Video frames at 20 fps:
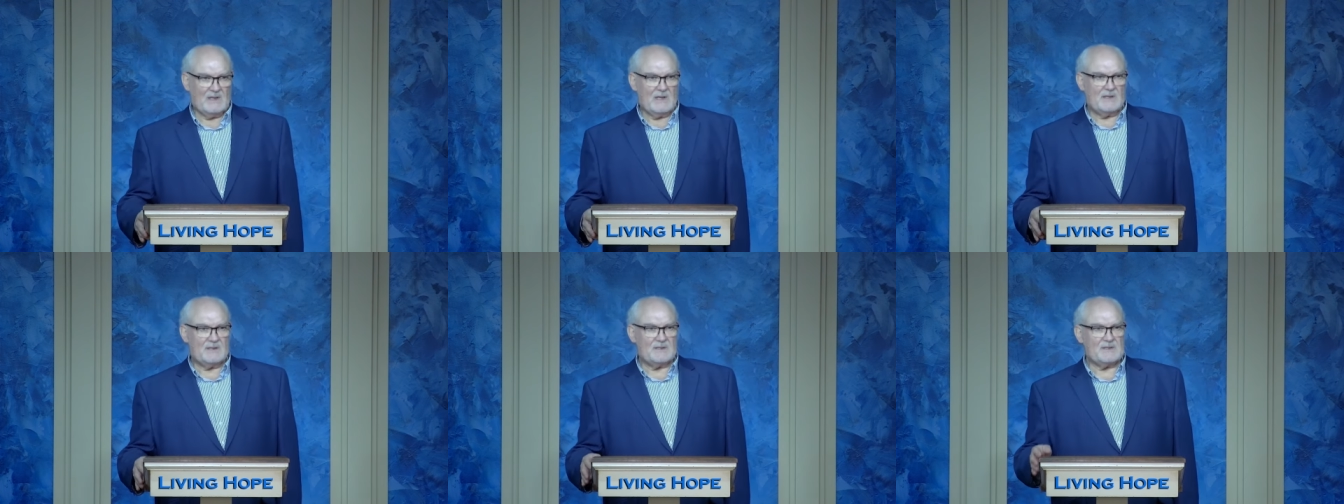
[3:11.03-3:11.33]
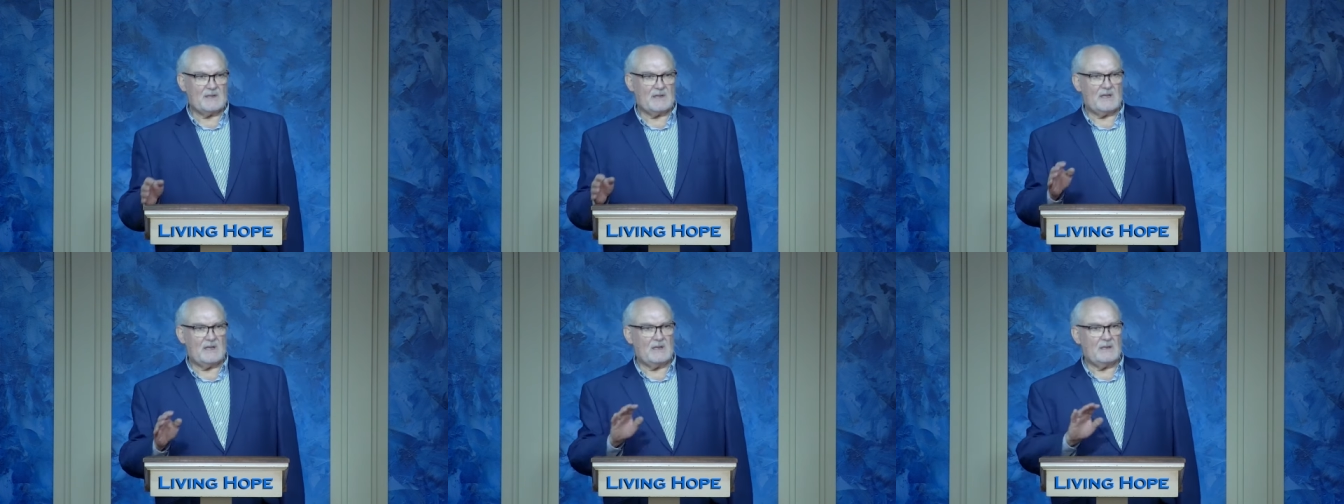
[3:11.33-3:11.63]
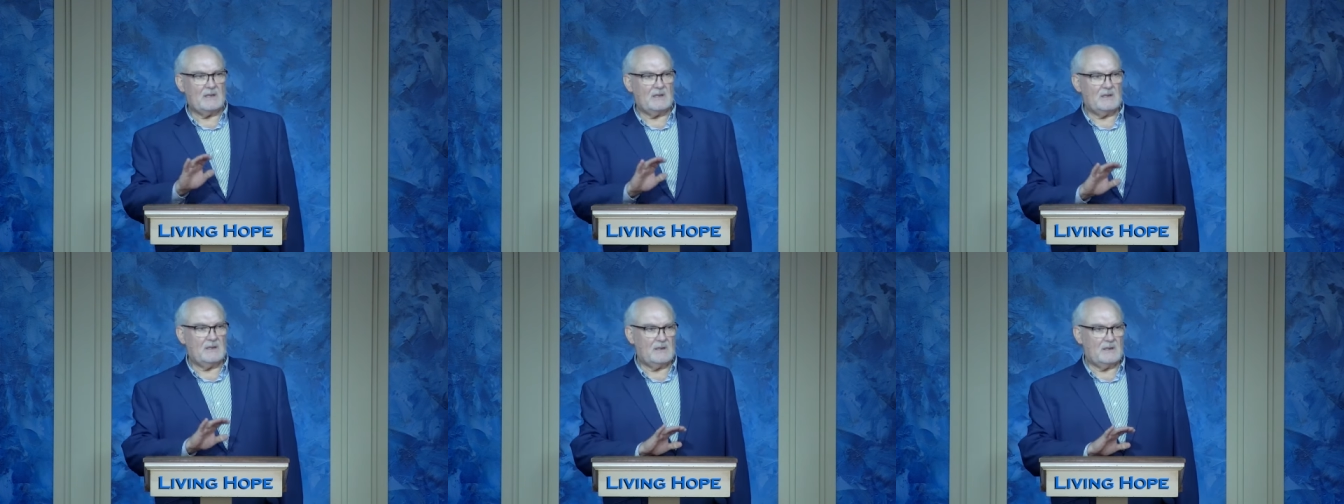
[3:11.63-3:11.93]
and say,
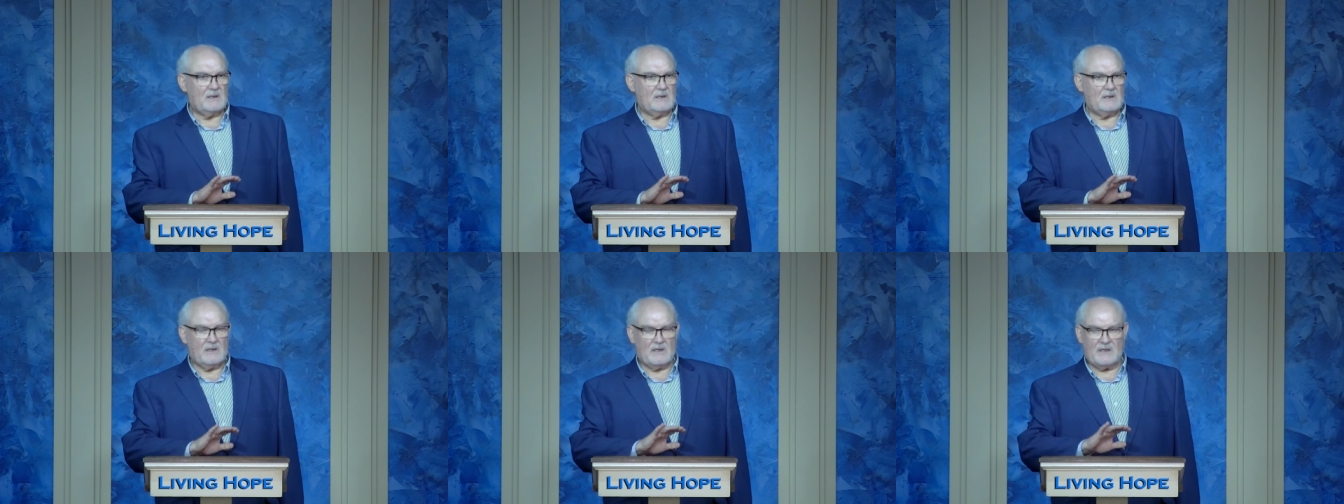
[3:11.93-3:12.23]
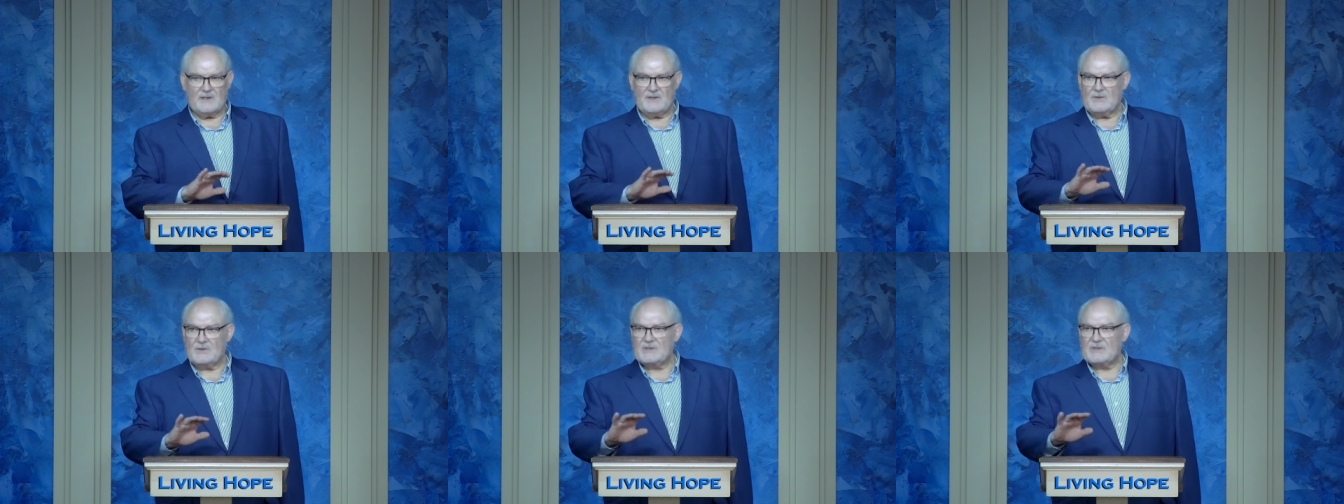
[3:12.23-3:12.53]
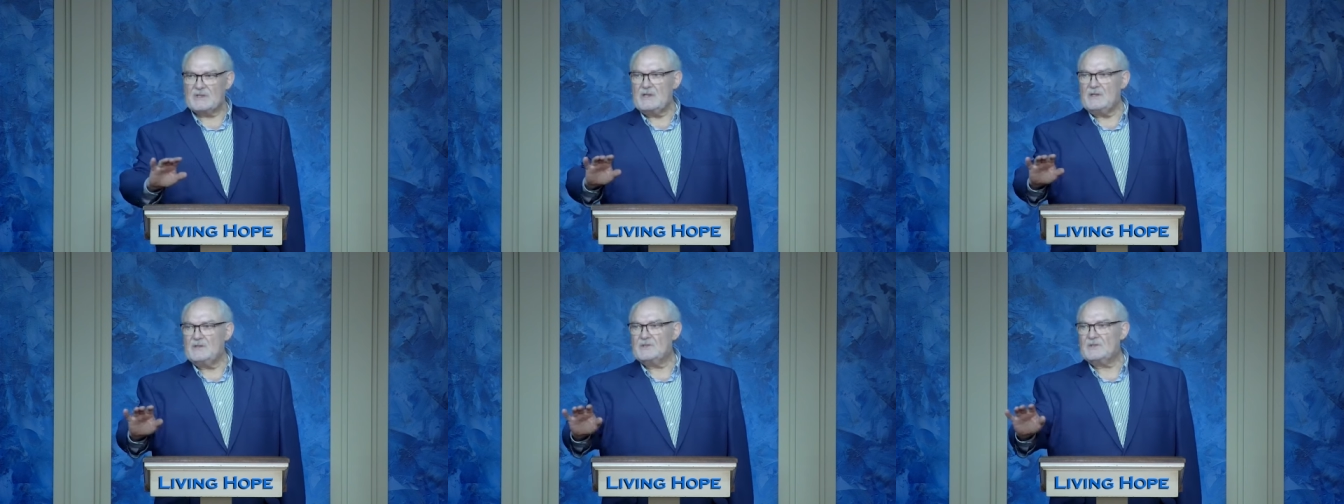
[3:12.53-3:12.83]
"Can you
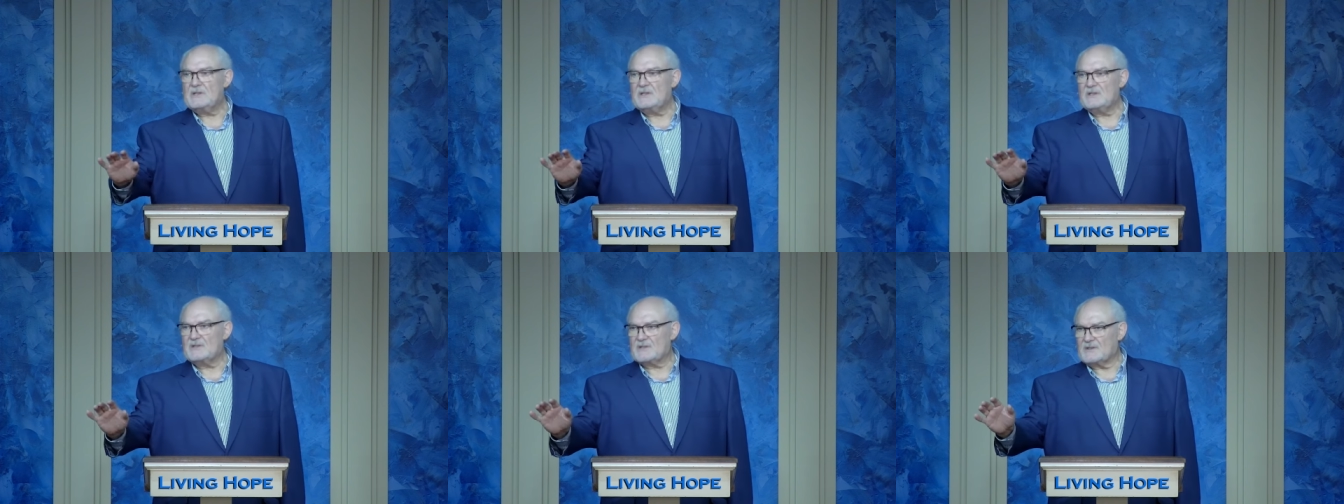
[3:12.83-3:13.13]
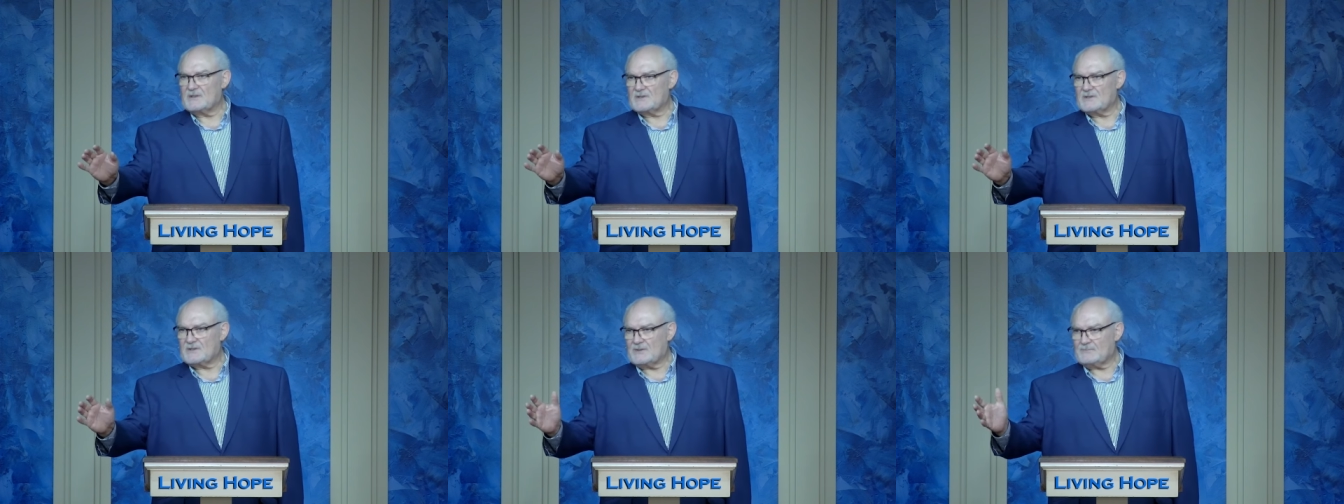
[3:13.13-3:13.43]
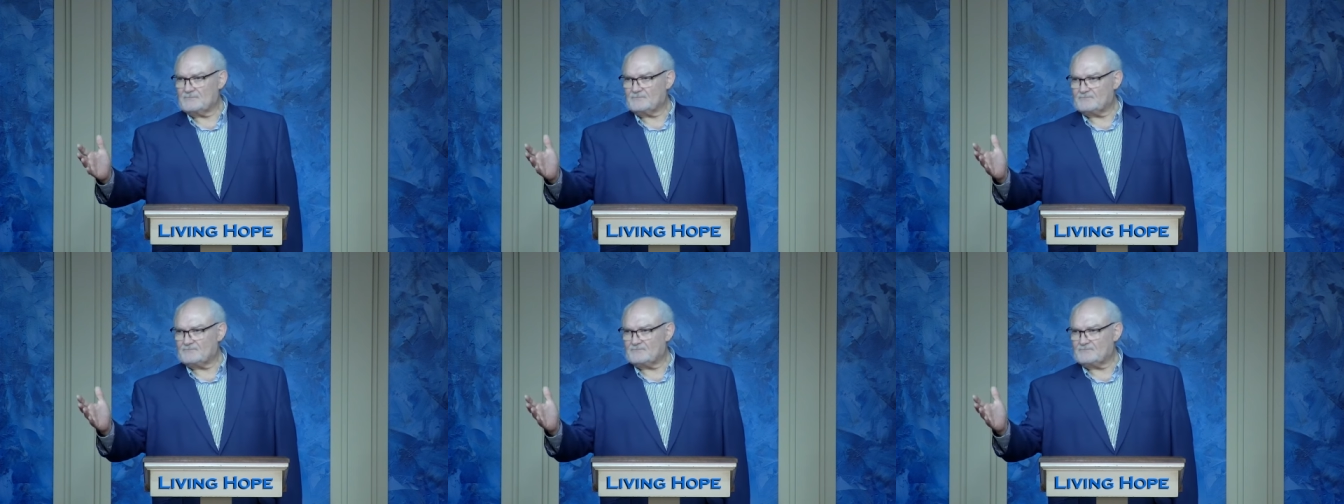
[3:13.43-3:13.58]
see Jesus?"